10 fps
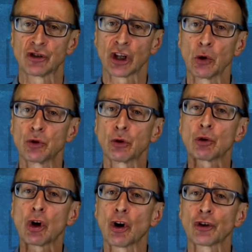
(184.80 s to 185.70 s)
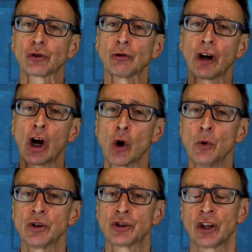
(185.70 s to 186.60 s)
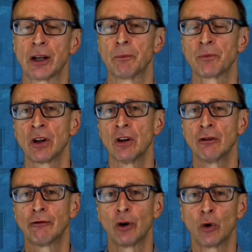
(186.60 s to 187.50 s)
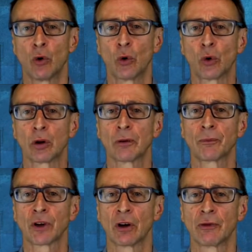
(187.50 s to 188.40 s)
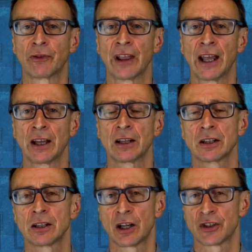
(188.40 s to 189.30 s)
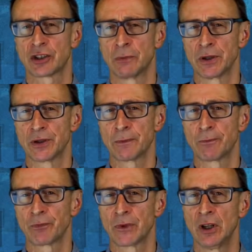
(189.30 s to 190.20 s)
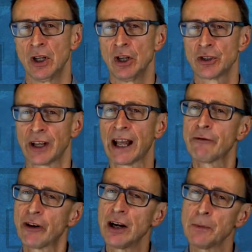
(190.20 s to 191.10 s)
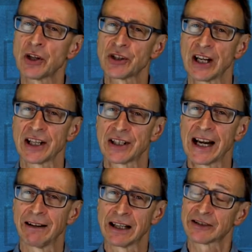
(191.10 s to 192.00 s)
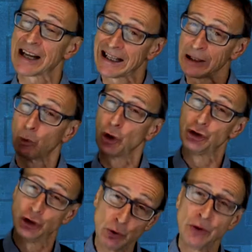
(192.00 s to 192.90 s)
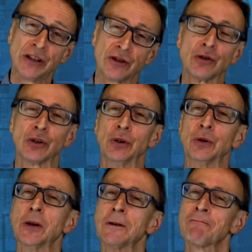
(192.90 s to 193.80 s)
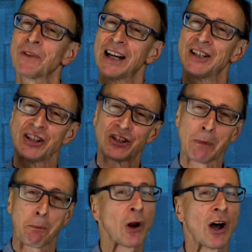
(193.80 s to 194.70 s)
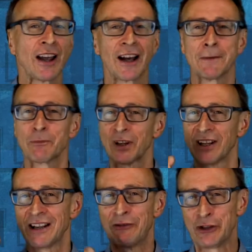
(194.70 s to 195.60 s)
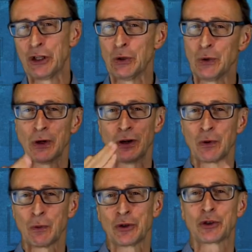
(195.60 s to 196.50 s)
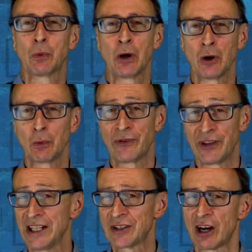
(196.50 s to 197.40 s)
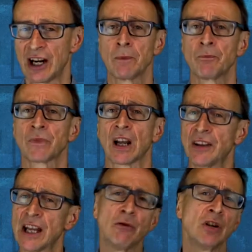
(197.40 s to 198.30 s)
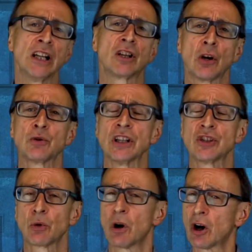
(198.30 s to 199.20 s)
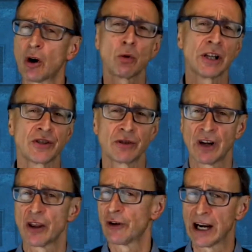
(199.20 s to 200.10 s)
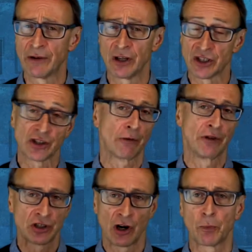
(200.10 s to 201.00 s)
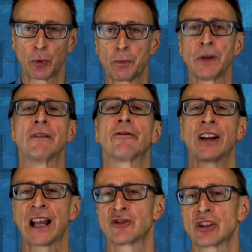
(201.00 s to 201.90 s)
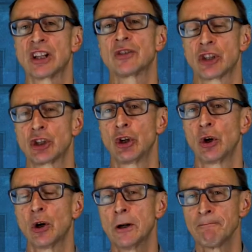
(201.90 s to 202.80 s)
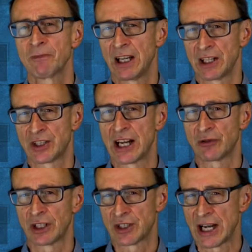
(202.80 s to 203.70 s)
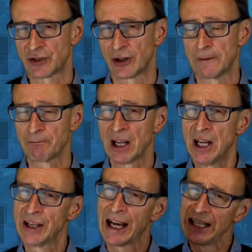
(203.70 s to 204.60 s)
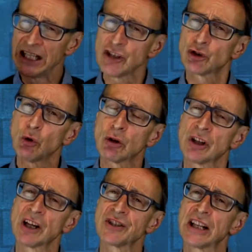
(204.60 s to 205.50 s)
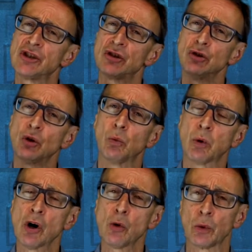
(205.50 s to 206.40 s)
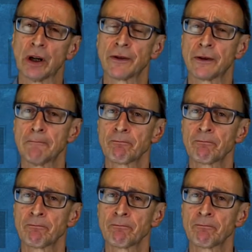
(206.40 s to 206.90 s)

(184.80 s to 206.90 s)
total cost of ownership for all of their customers. So that very much sets out exactly what you need to do as a supplier if you want to work with these guys. And then it really goes into a whole list of other areas. So for example, being financially secure, etc., etc. Now, each organization you work with